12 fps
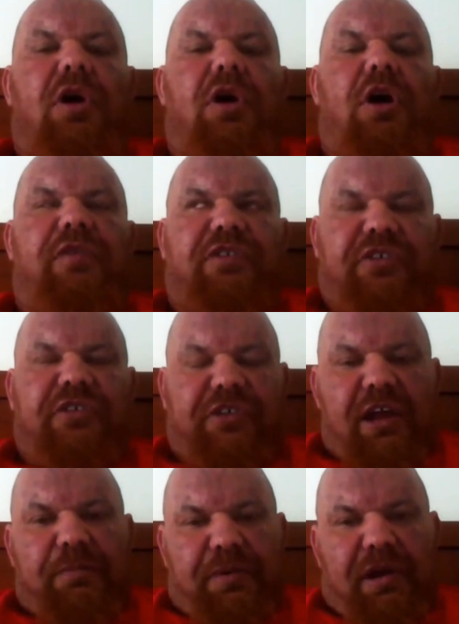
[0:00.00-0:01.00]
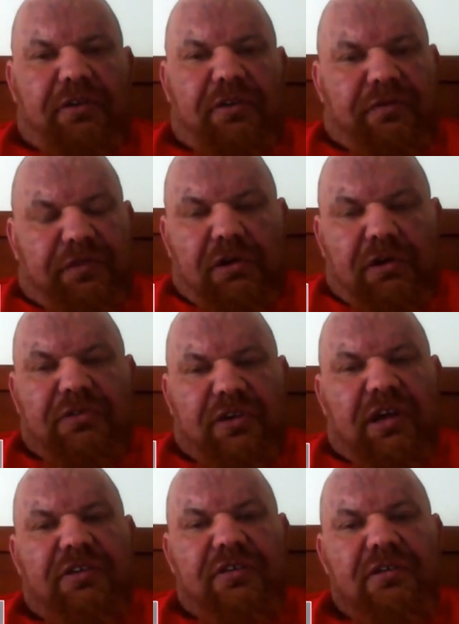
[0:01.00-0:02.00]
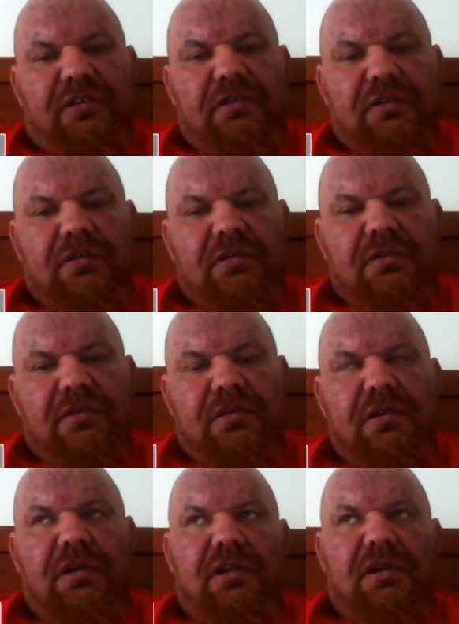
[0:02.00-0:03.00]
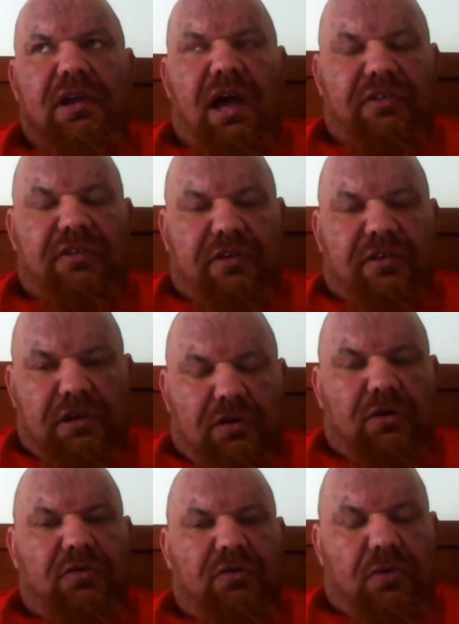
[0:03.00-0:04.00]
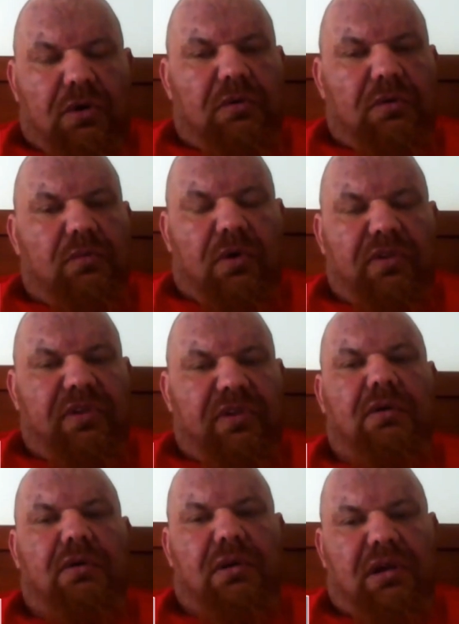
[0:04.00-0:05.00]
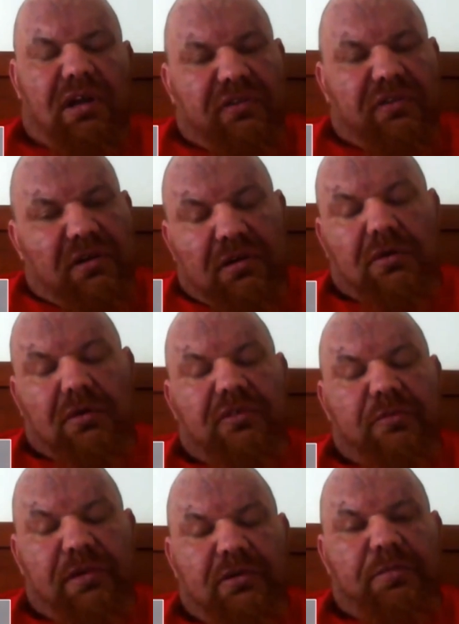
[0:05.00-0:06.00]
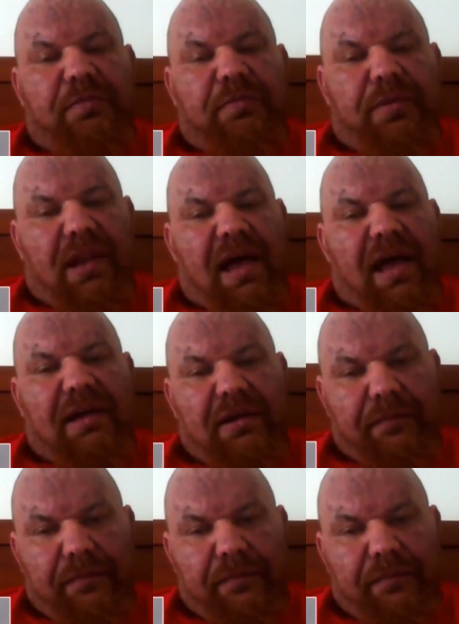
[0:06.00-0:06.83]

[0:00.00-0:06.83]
over sustained periods of usage, that's going to cause one thing only, and that's going to cause the buildup of plaque.